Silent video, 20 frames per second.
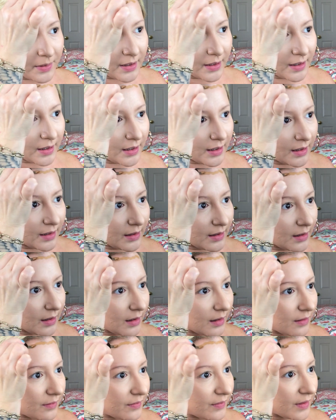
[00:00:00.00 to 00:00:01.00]
bit
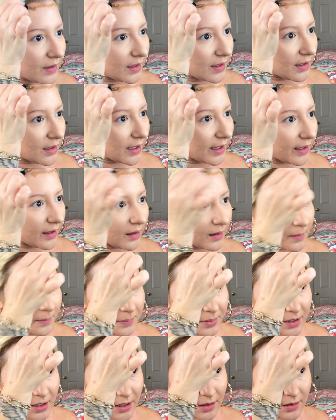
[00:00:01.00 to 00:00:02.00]
of it like
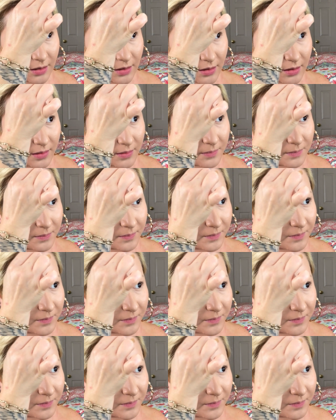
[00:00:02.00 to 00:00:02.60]
up here,